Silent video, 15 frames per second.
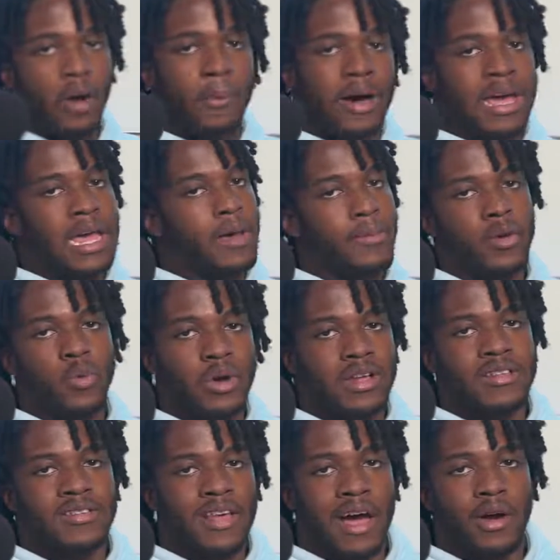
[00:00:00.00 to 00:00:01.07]
Miami
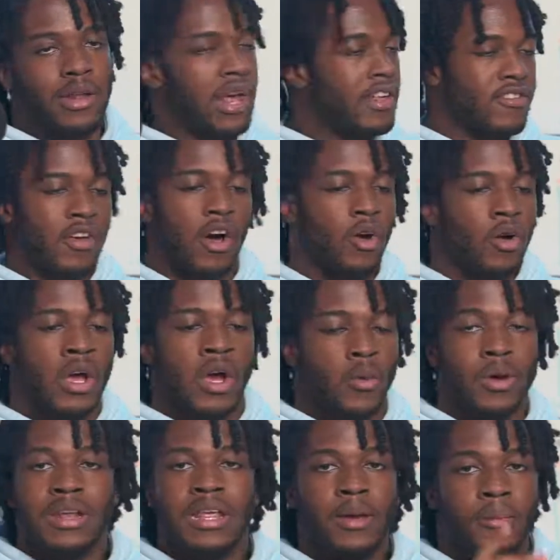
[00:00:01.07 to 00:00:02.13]
wins out. That's all. We
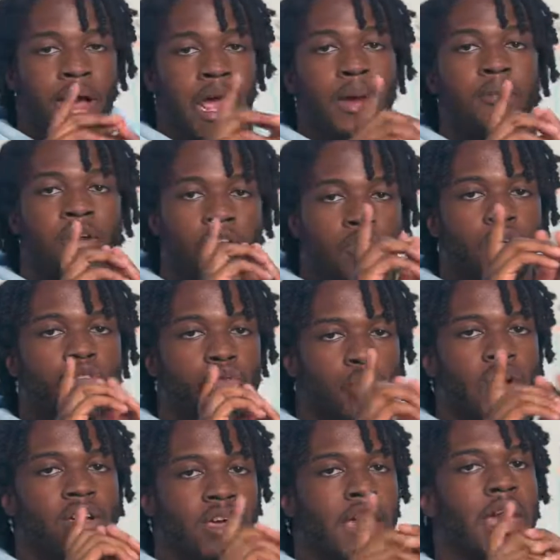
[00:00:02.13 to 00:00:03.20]
need Miami to lose
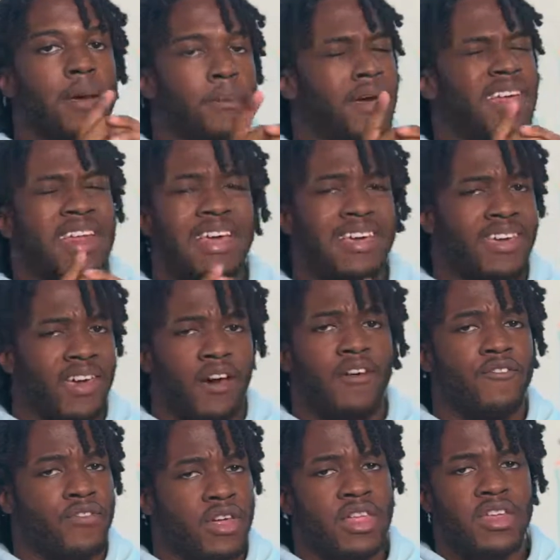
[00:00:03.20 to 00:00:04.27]
1 game, man. They killed
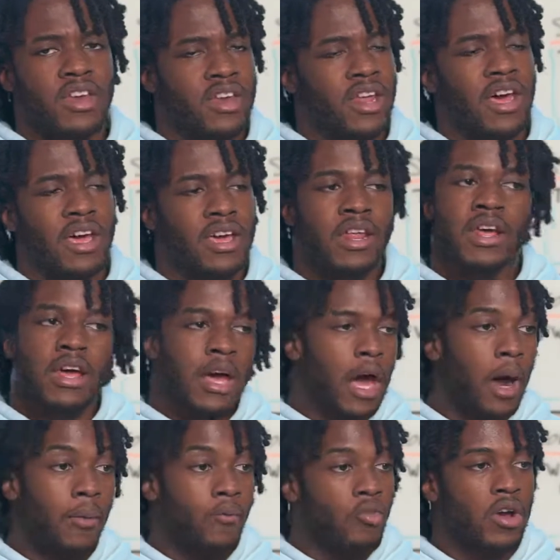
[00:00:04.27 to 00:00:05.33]
Philly tonight.
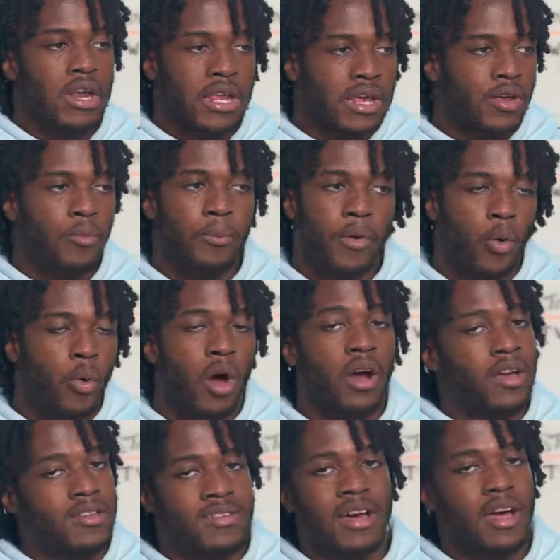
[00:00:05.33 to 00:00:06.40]

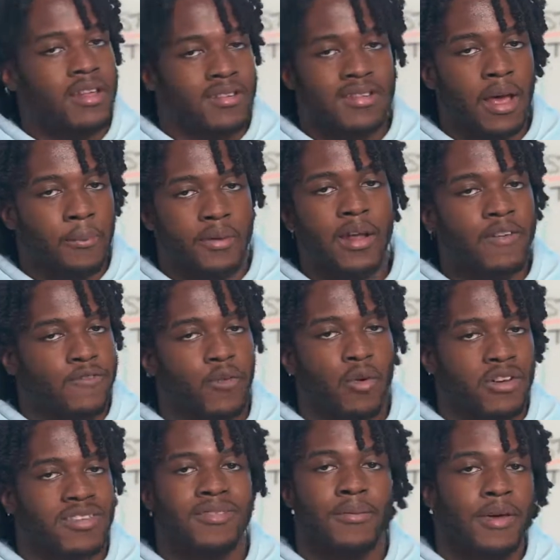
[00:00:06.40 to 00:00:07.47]
Milwaukee's got to step it up for
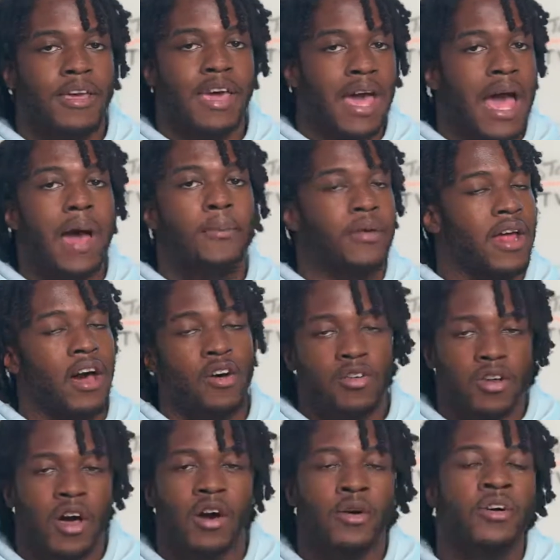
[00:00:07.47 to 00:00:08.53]
us to make it happen. I don't
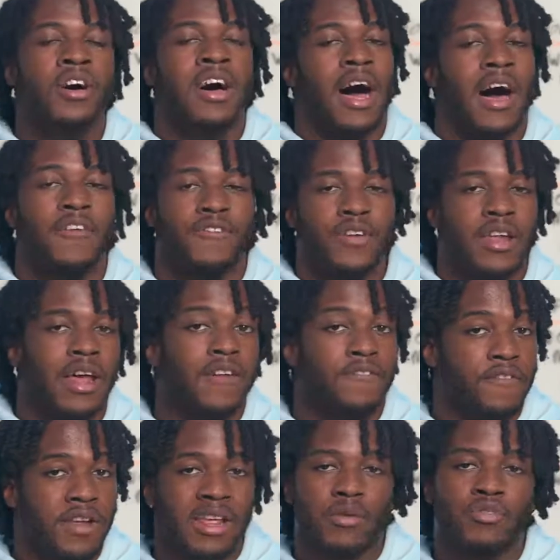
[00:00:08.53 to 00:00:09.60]
know. I feel like
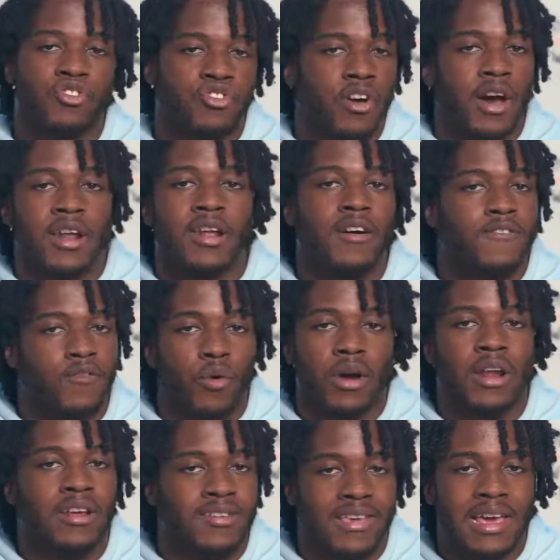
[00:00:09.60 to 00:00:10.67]
Philly was trying to avoid
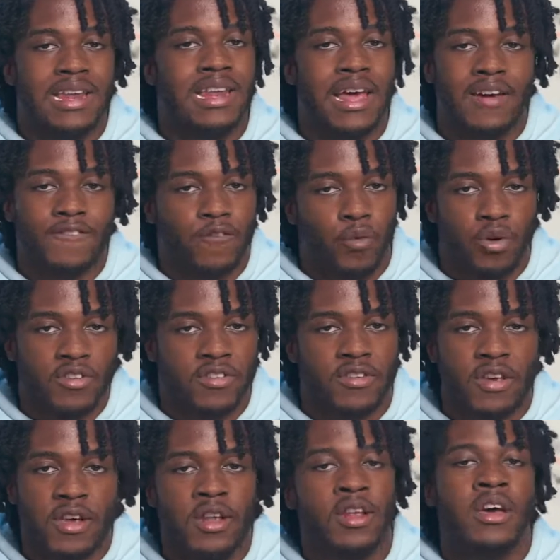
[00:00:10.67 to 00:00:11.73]
us getting that 4
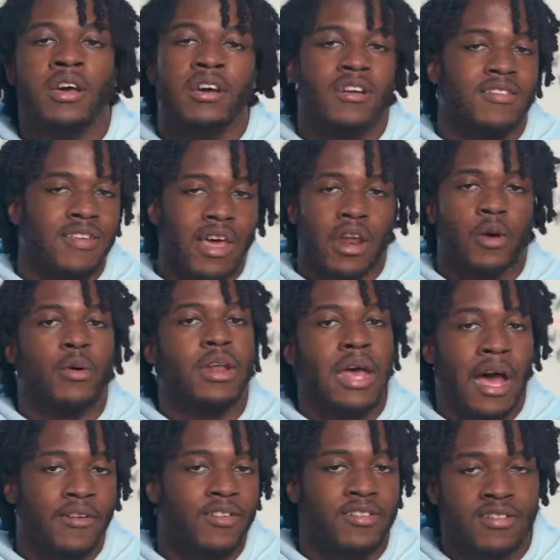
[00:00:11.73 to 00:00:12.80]
seed because they don't want to
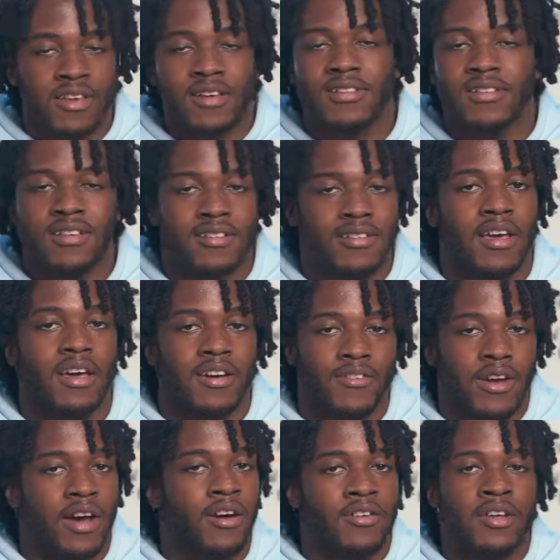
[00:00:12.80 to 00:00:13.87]
have to see us in the 2nd
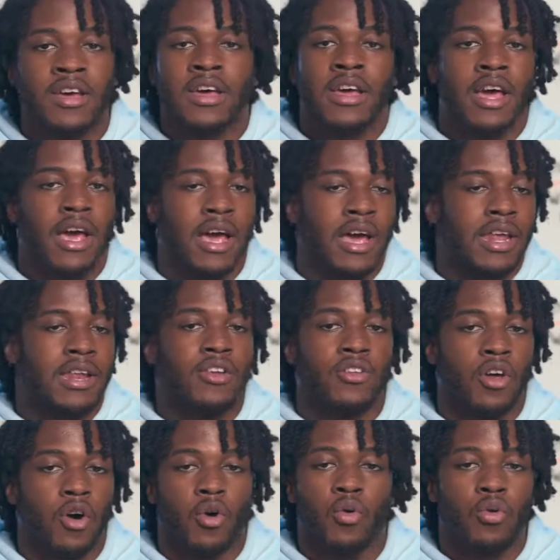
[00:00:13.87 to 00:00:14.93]
round. And, you
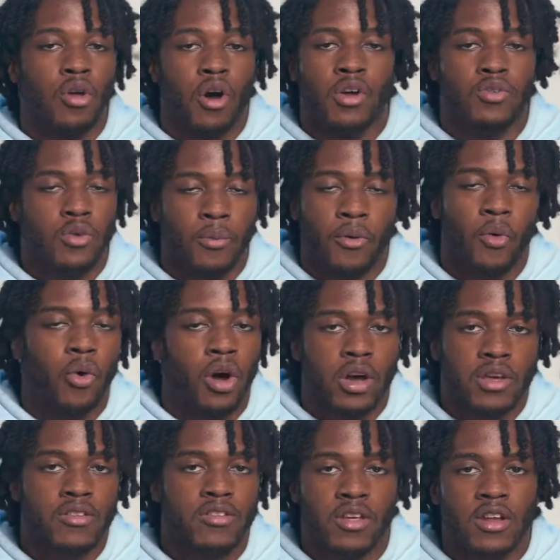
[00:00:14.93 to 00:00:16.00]
know, who knows what
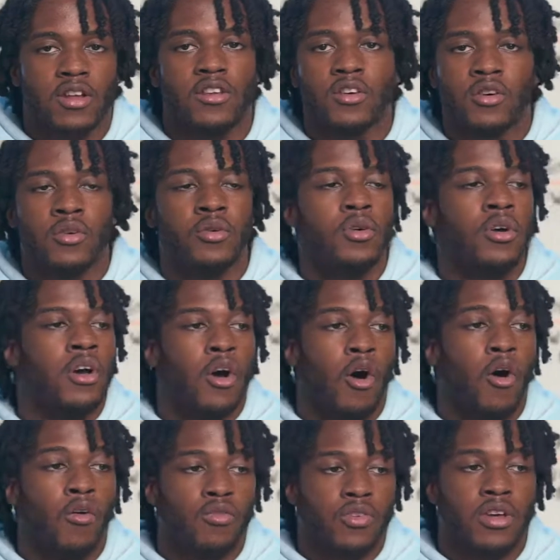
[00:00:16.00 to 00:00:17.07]
Milwaukee's going to do.
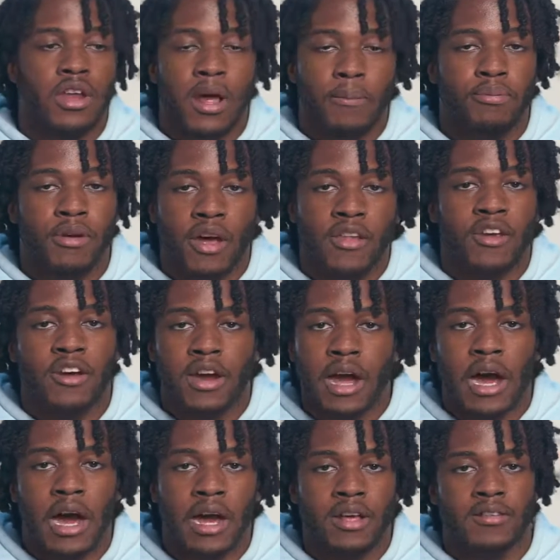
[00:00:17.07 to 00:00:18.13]
Hopefully they play their
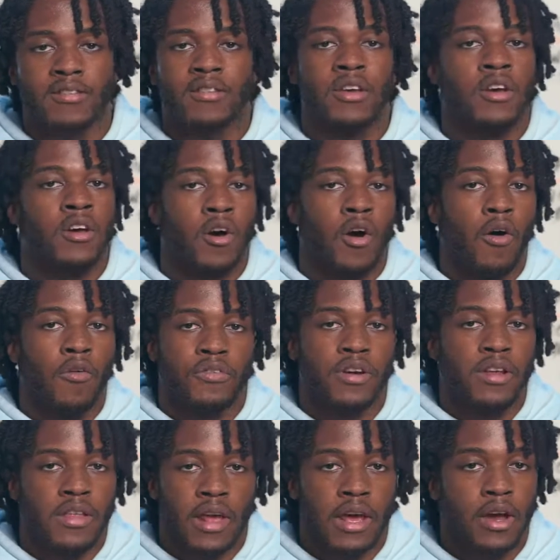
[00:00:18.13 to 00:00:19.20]
guys.
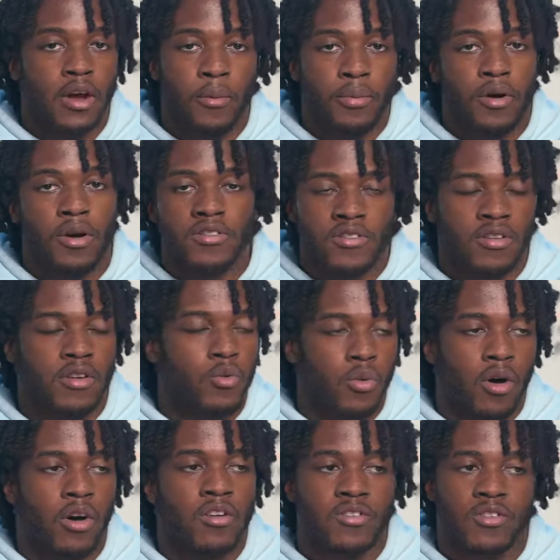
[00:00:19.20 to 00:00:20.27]
Hopefully they go balls to the
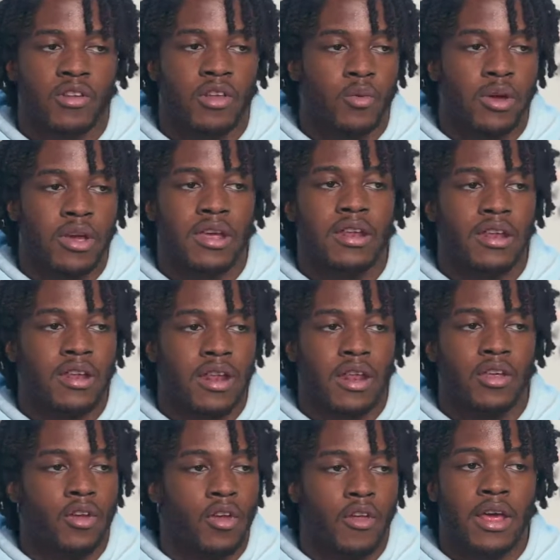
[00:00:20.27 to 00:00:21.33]
wall so that we can, you
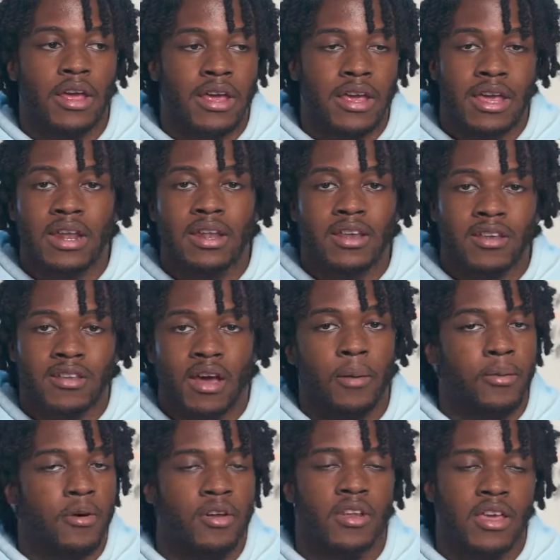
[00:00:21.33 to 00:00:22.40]
know, they can get the dub
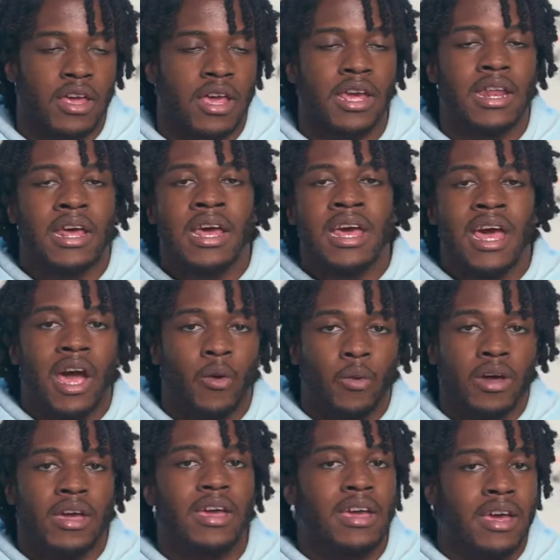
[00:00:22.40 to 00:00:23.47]
on the Heat and we
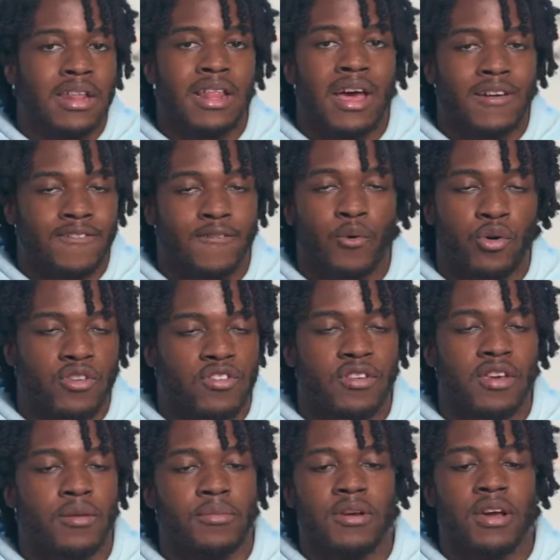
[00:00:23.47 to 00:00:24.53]
can get that 4
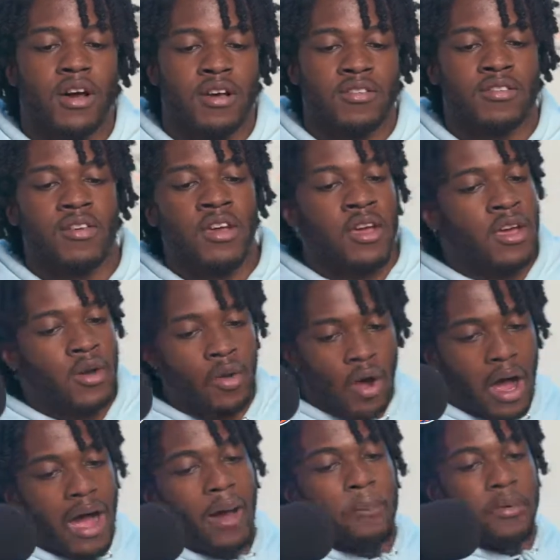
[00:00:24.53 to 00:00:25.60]
seed because
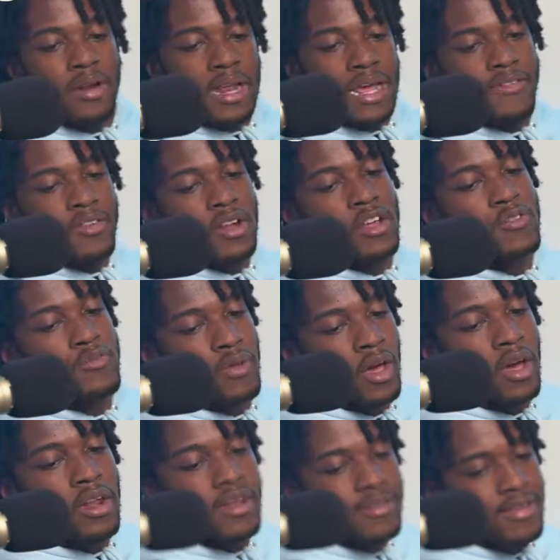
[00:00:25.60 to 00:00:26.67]
I believe in us, Philly,
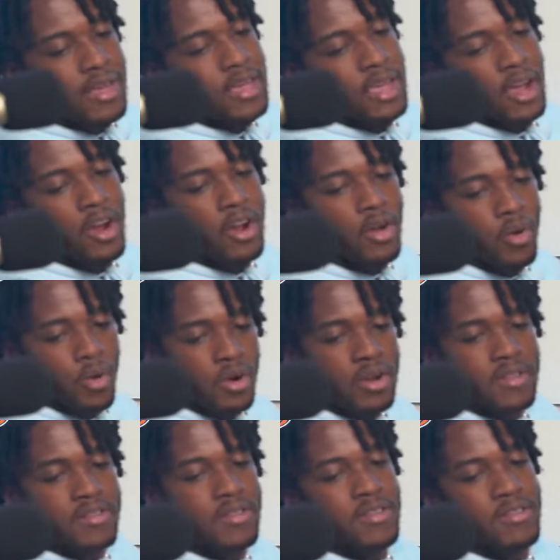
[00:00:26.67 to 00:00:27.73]
to take care of the
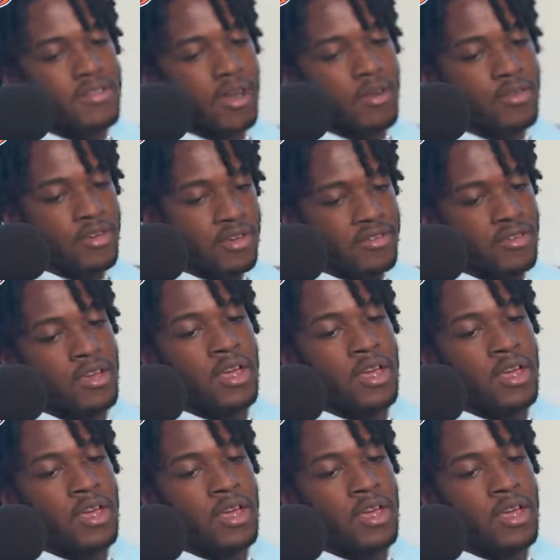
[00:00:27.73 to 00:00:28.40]
Hornets and the Celtics.